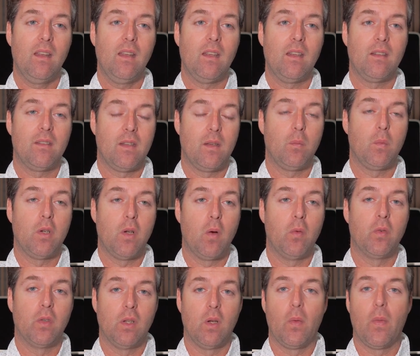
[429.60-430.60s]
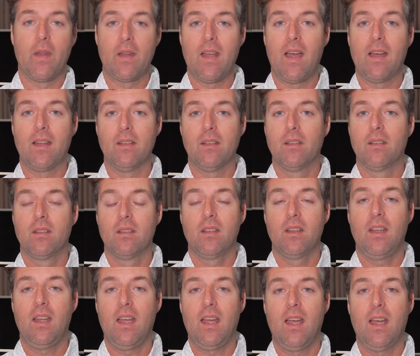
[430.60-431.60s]
is it would overload the tens.
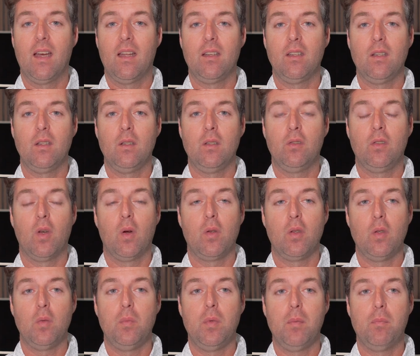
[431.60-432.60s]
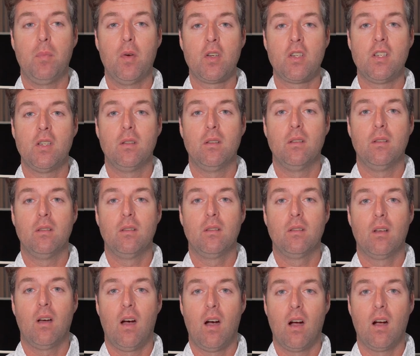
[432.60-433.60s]
And so you'd be pushing
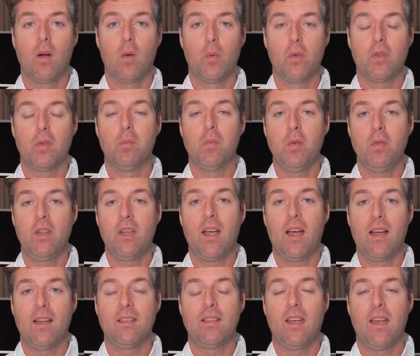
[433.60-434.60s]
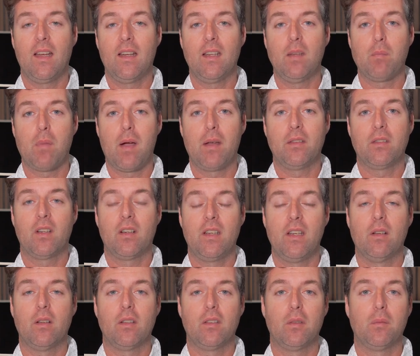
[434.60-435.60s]
hard with some movie content and probably start
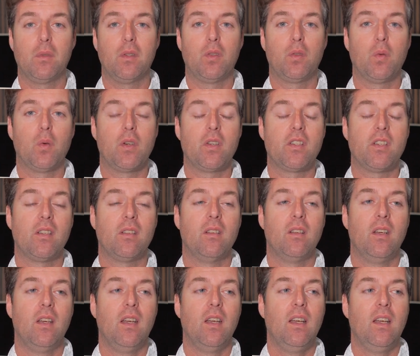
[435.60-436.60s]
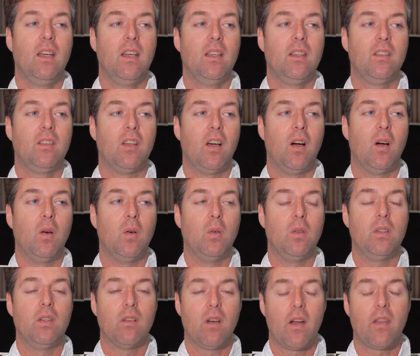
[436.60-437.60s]
hearing some distortion.
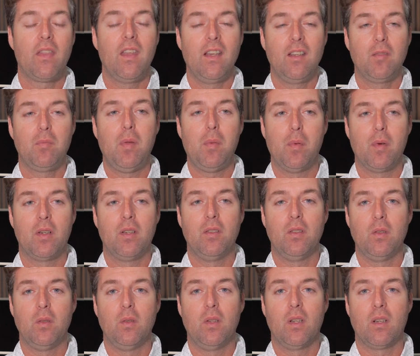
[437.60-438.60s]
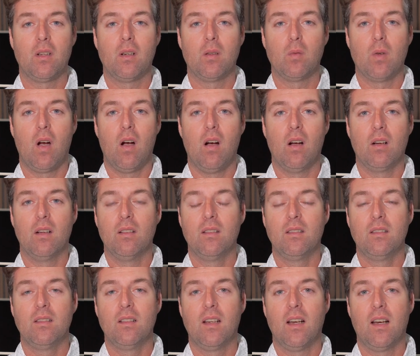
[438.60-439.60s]
So there are things people could do that are wrong.
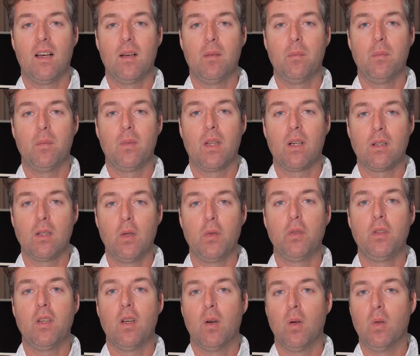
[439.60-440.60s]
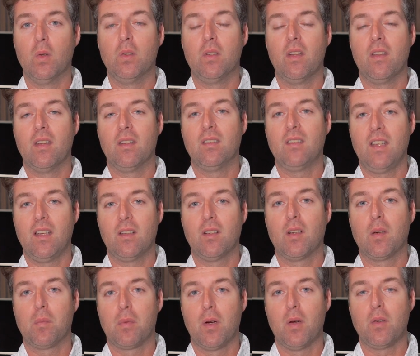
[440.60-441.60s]
Um, the closer you hold to the
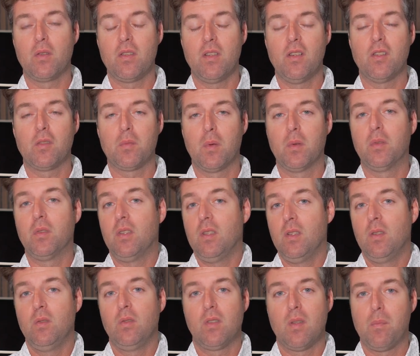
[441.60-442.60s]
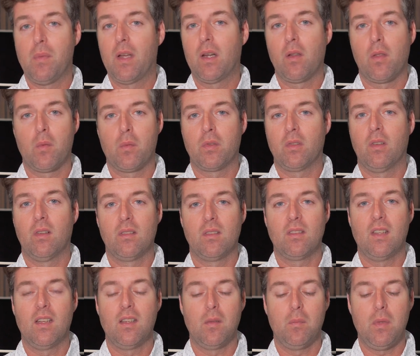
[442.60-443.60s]
standard approach that you're supposed to use, the better the results
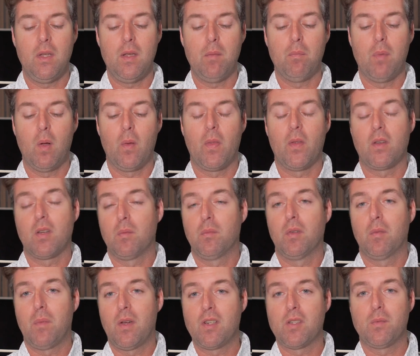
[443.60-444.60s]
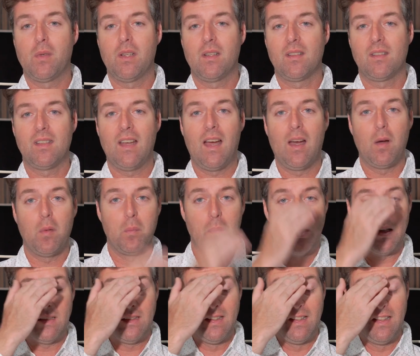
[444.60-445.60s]
tend to be, both in terms of measurement and sound.
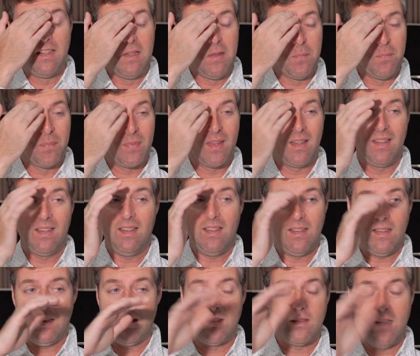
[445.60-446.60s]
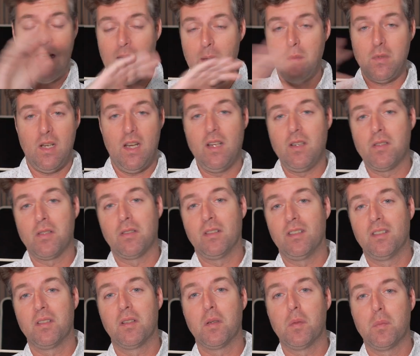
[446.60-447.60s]
But it's game changer
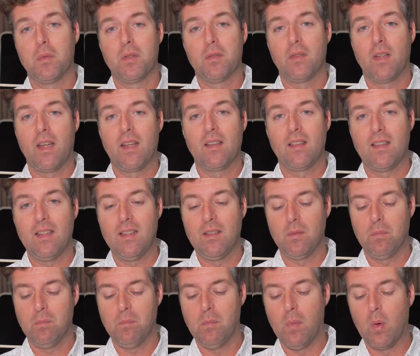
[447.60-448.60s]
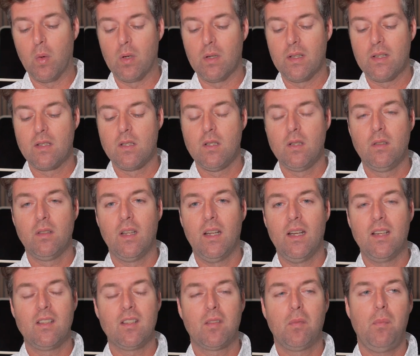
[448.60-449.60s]
in terms of like these modal issues,
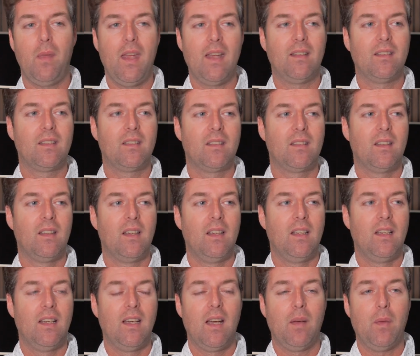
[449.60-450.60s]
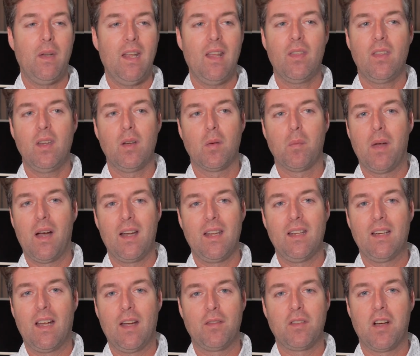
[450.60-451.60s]
and it just makes. I mean, Anthony Grimani
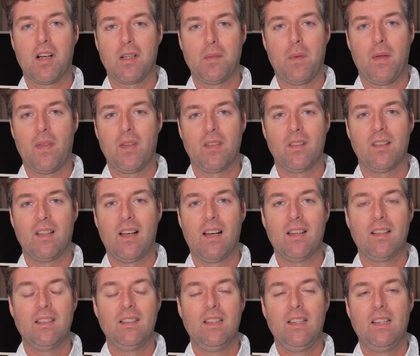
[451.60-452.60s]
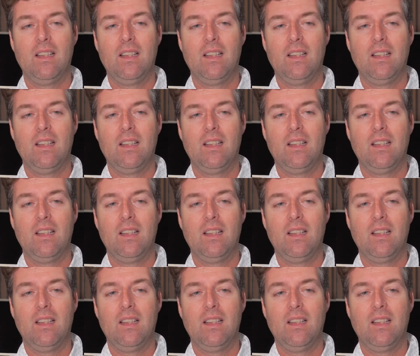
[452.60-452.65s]
and I have talked about this a lot.